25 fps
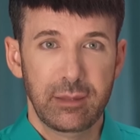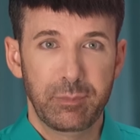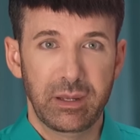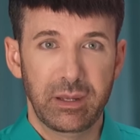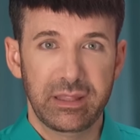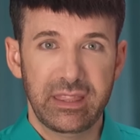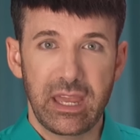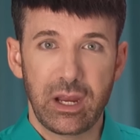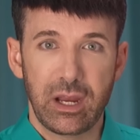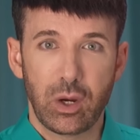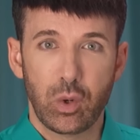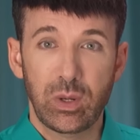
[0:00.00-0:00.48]

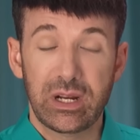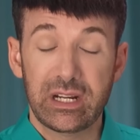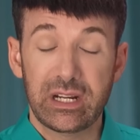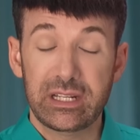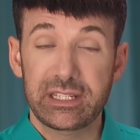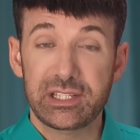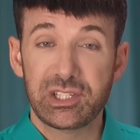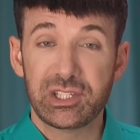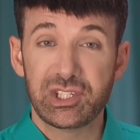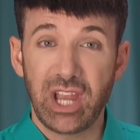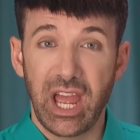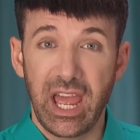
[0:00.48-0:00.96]
But that
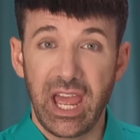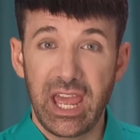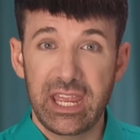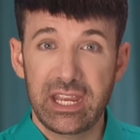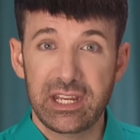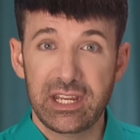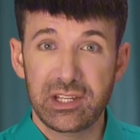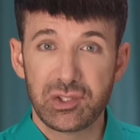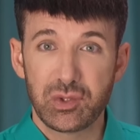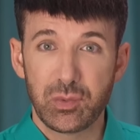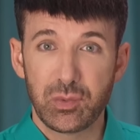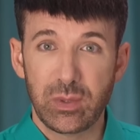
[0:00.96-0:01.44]
quickly
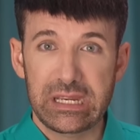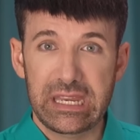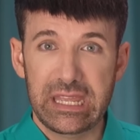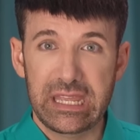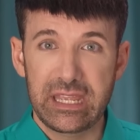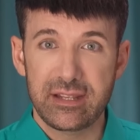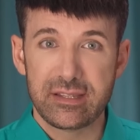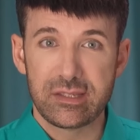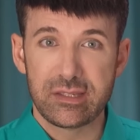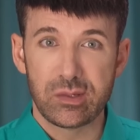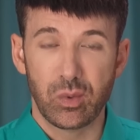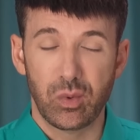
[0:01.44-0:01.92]
changed when
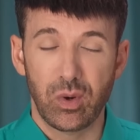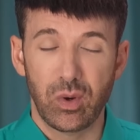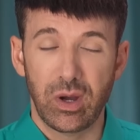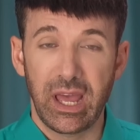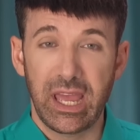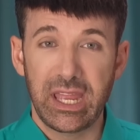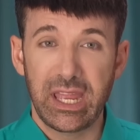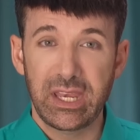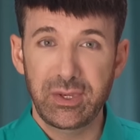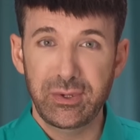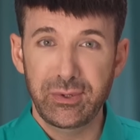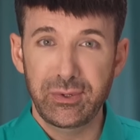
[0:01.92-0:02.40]
he saw
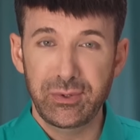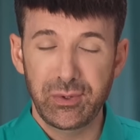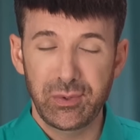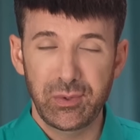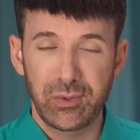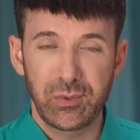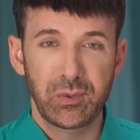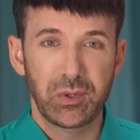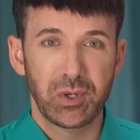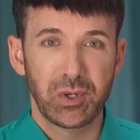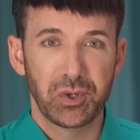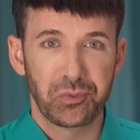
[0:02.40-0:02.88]
a
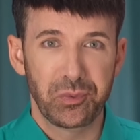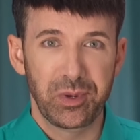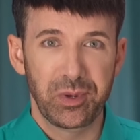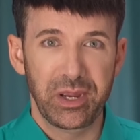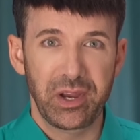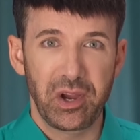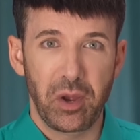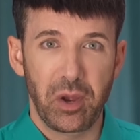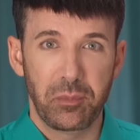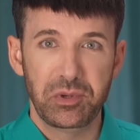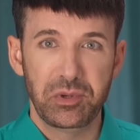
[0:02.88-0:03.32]
new career